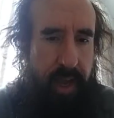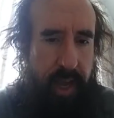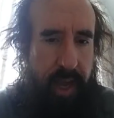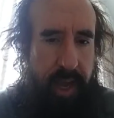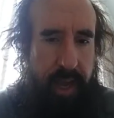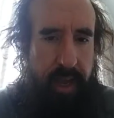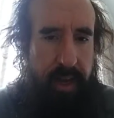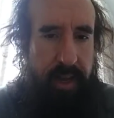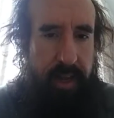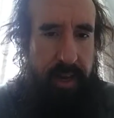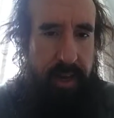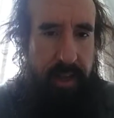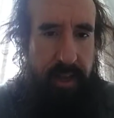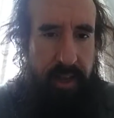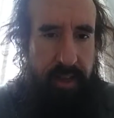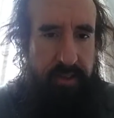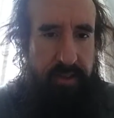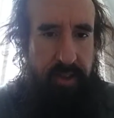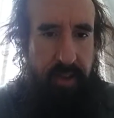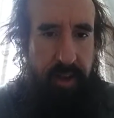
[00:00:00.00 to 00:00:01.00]
And
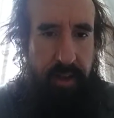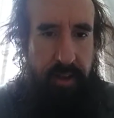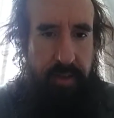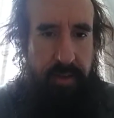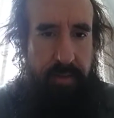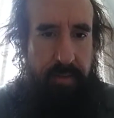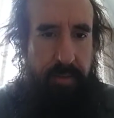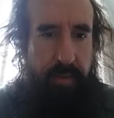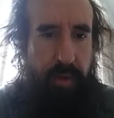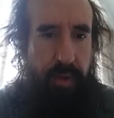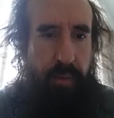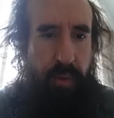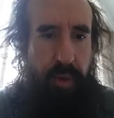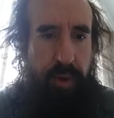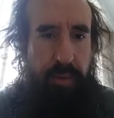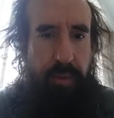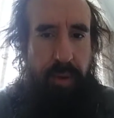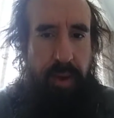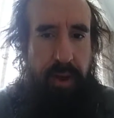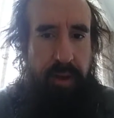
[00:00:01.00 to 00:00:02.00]
it's about
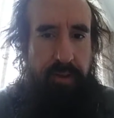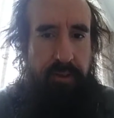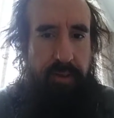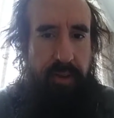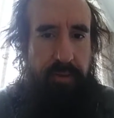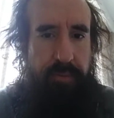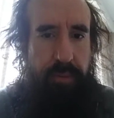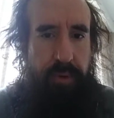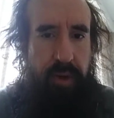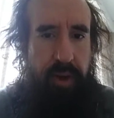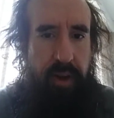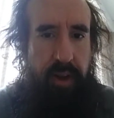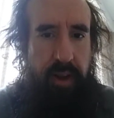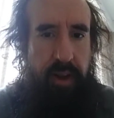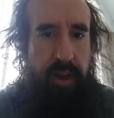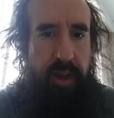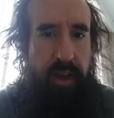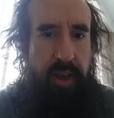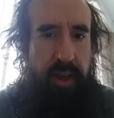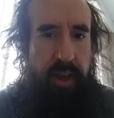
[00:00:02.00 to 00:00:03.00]
one way of putting
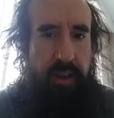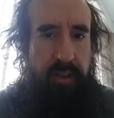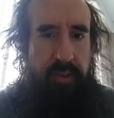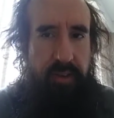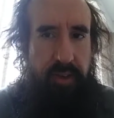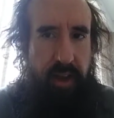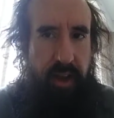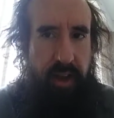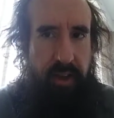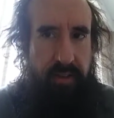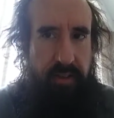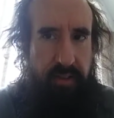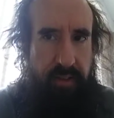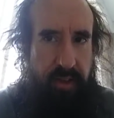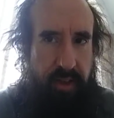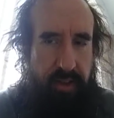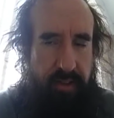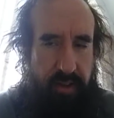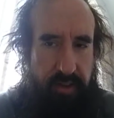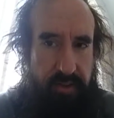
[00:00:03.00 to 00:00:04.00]
it is
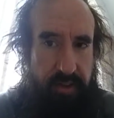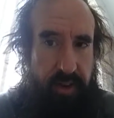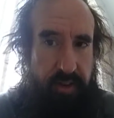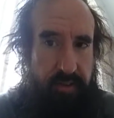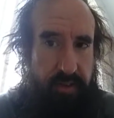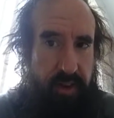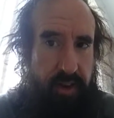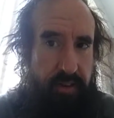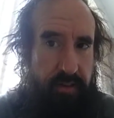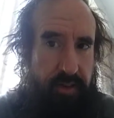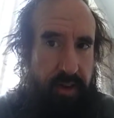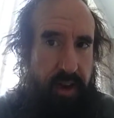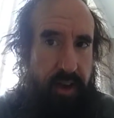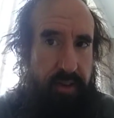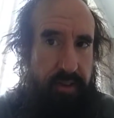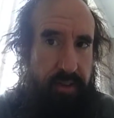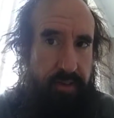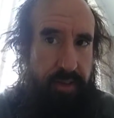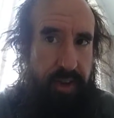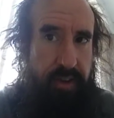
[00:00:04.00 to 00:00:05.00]
the necessity of
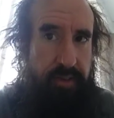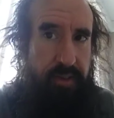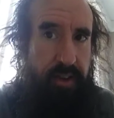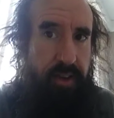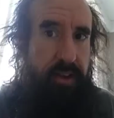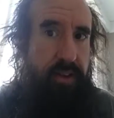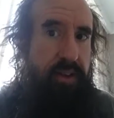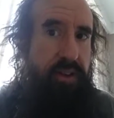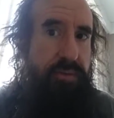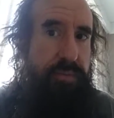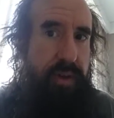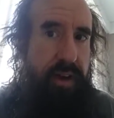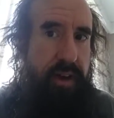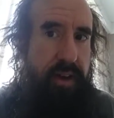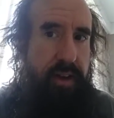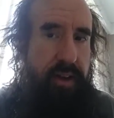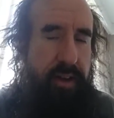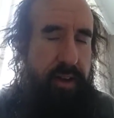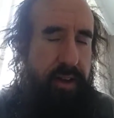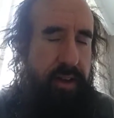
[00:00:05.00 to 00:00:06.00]
cause and effects all in your
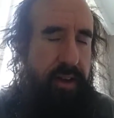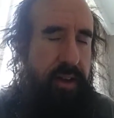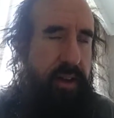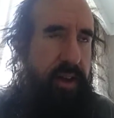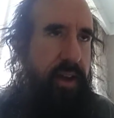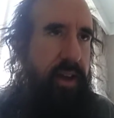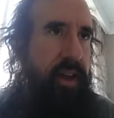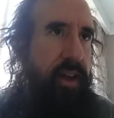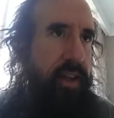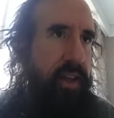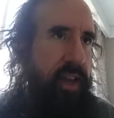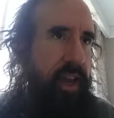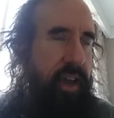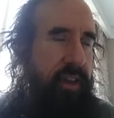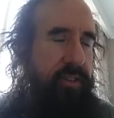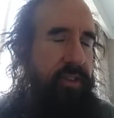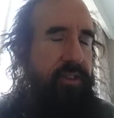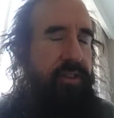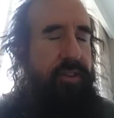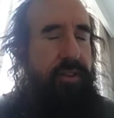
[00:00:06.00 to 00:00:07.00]
mind. Now,
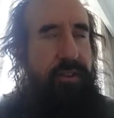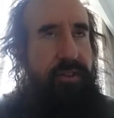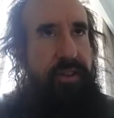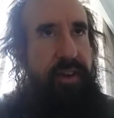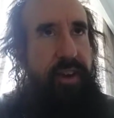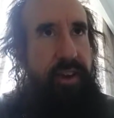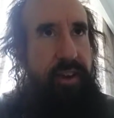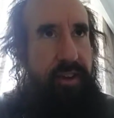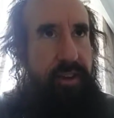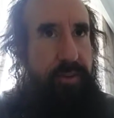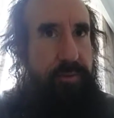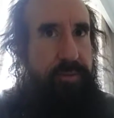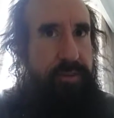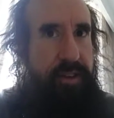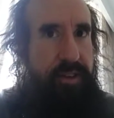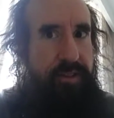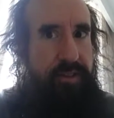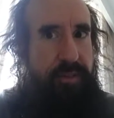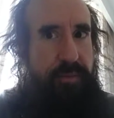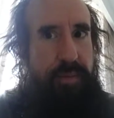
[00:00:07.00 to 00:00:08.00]
as it turns out, Hume
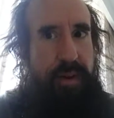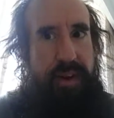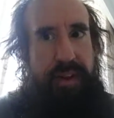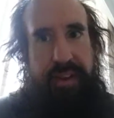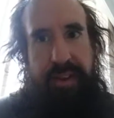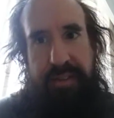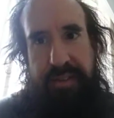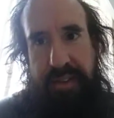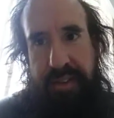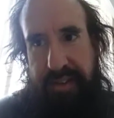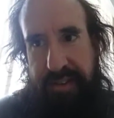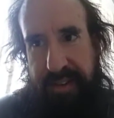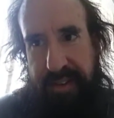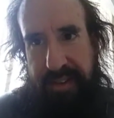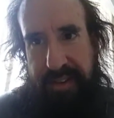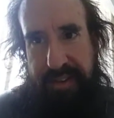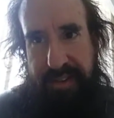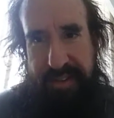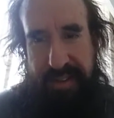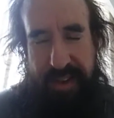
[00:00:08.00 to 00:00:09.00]
says your mind doesn't
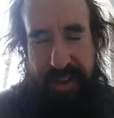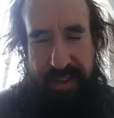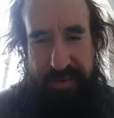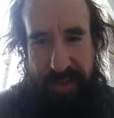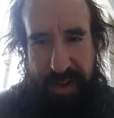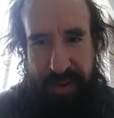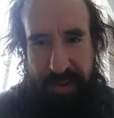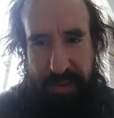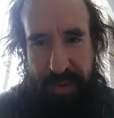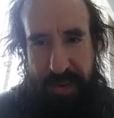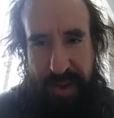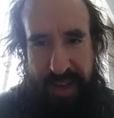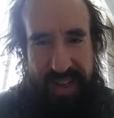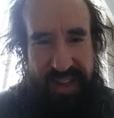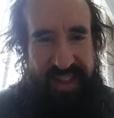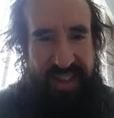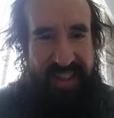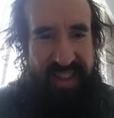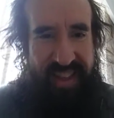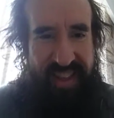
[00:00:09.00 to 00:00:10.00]
exist, but we'll
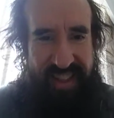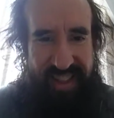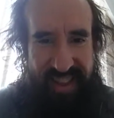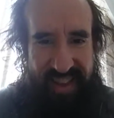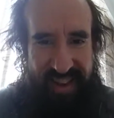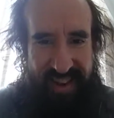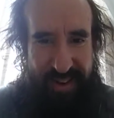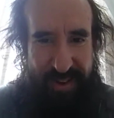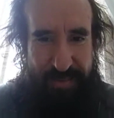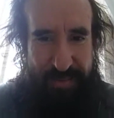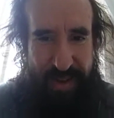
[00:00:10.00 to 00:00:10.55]
get to that later.